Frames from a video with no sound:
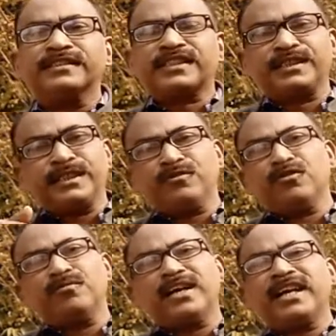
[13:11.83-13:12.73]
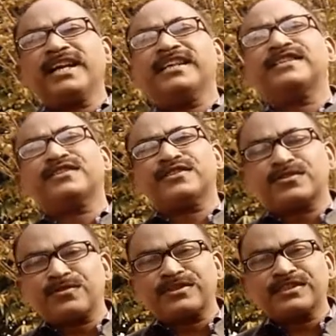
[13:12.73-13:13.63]
So they go by
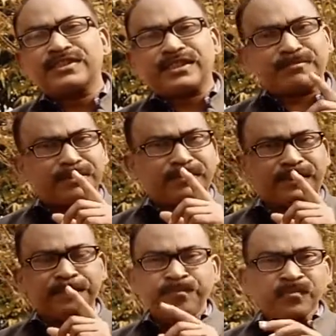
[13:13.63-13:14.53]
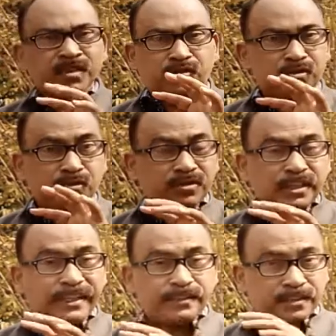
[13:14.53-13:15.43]
research questions. Remember, so
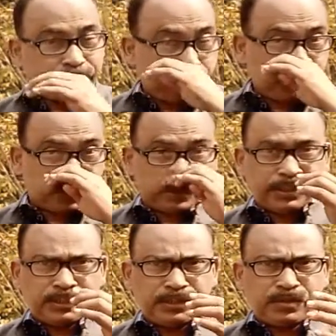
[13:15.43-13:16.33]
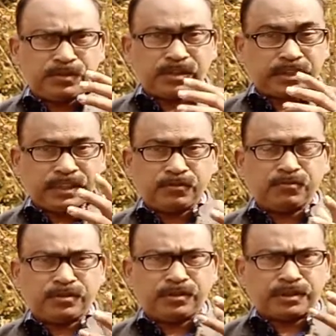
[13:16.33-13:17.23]
don't get confused. You are
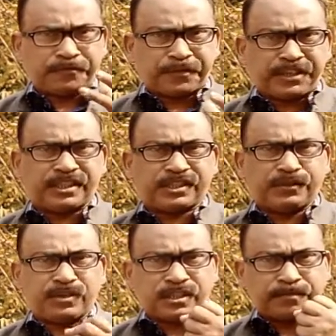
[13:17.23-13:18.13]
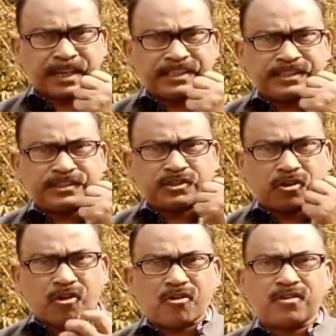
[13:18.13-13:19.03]
new, you are fresh, your mind is
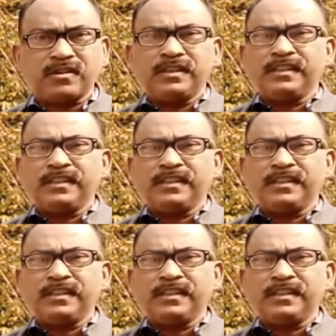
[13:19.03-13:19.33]
raw.